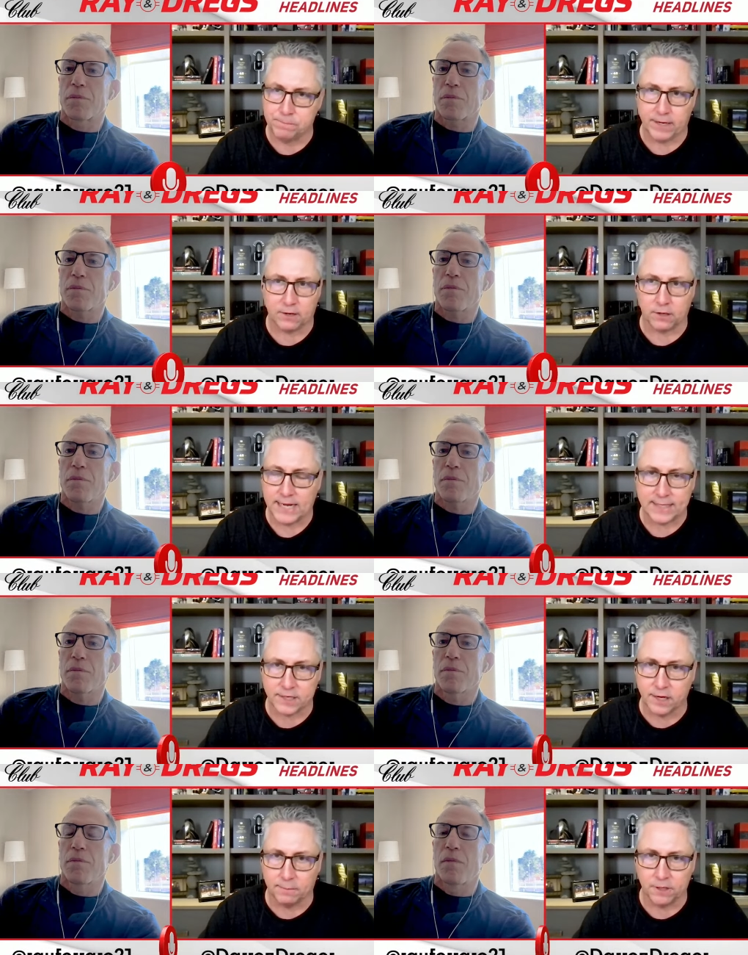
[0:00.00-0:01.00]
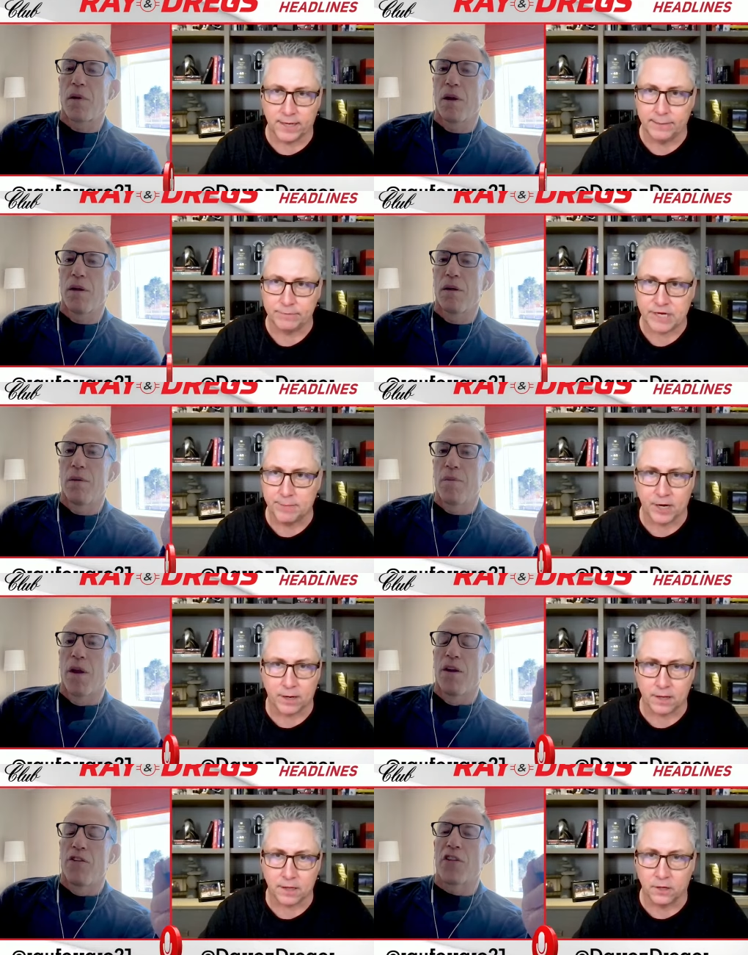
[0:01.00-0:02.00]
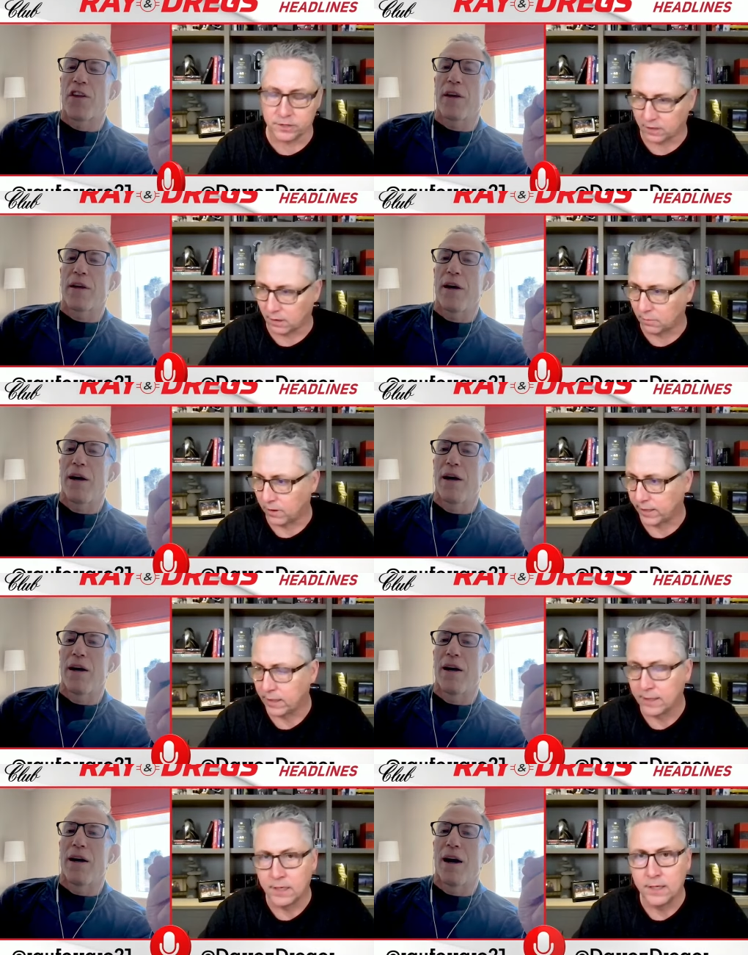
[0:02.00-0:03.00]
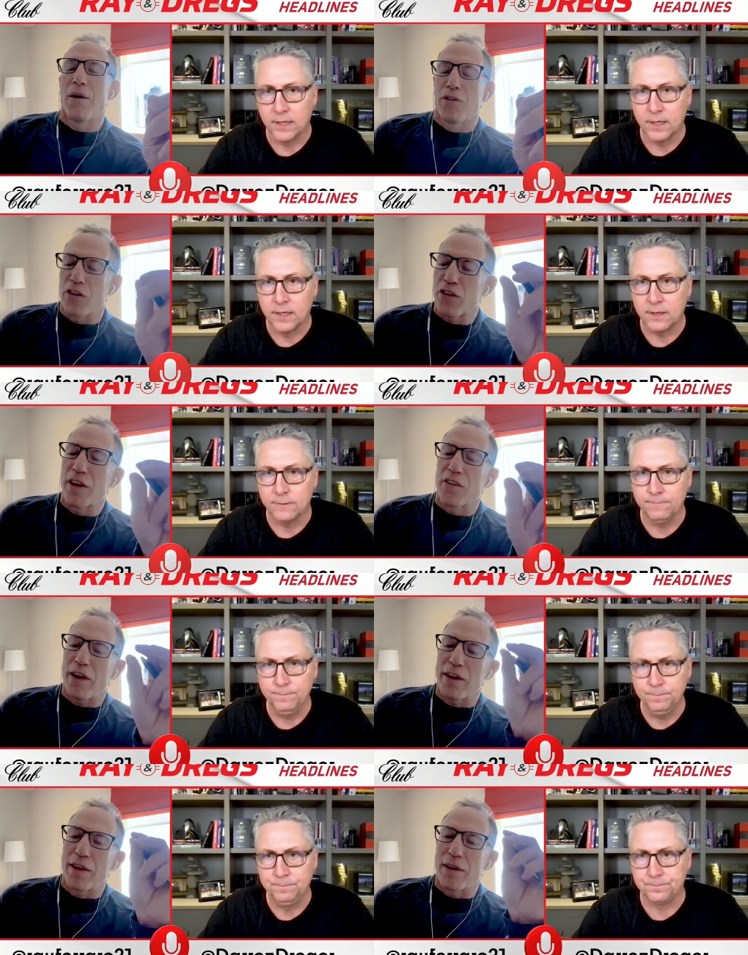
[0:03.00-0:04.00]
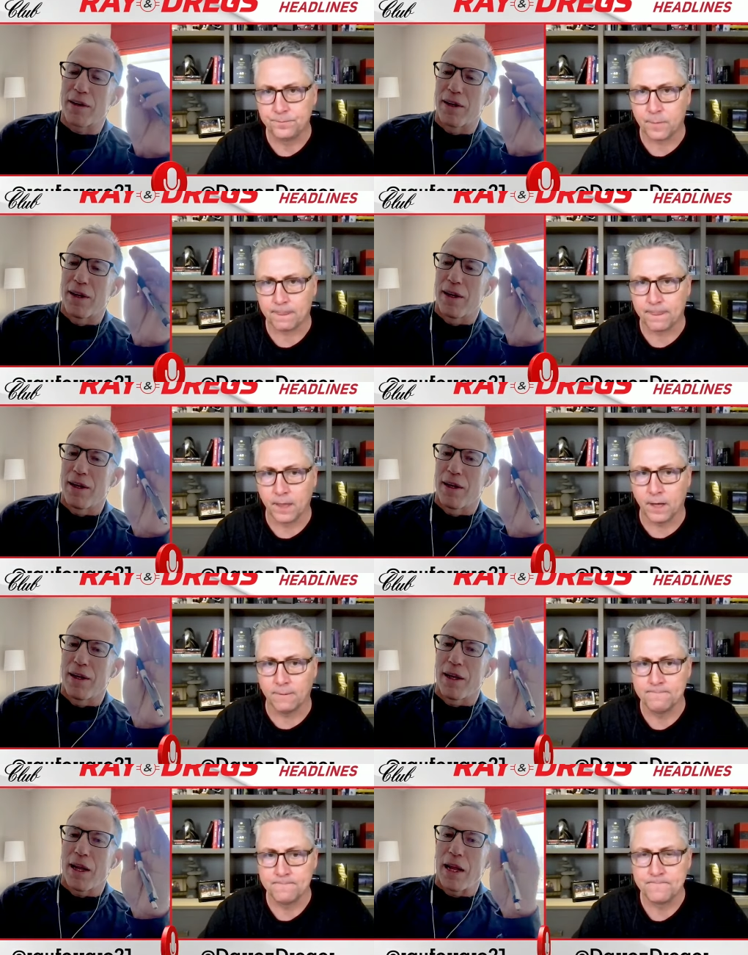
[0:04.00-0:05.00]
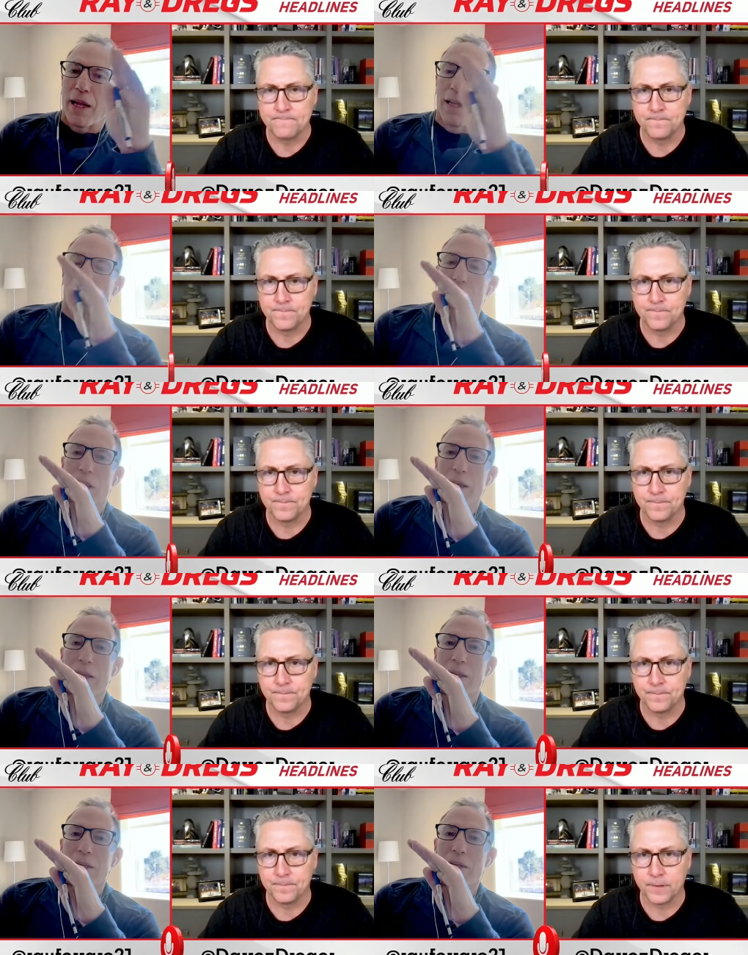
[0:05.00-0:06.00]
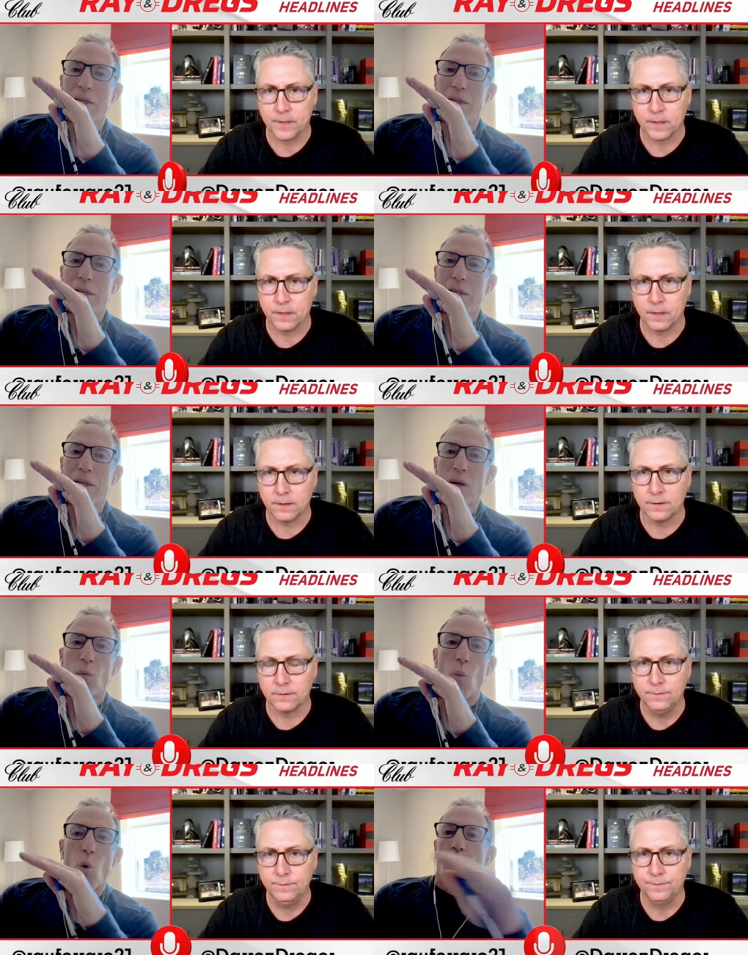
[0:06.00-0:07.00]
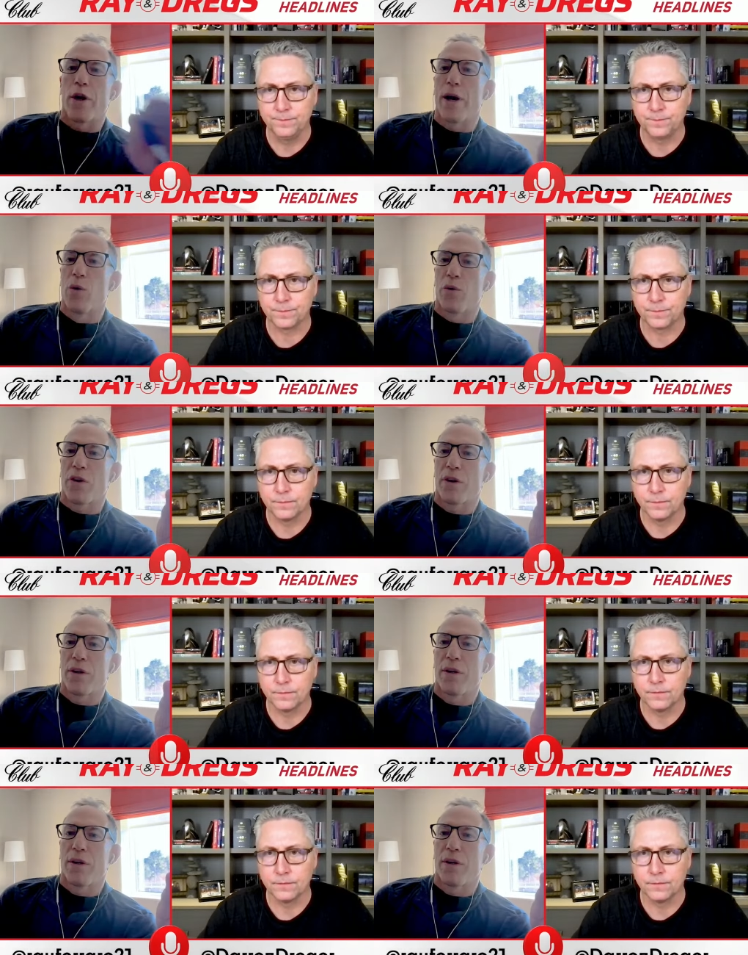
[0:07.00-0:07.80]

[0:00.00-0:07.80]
Speaker 1: better last couple of games coming out of the all. Do you think?
Speaker 2: Uh, I was just going to say that. Yeah. He looked like worn out.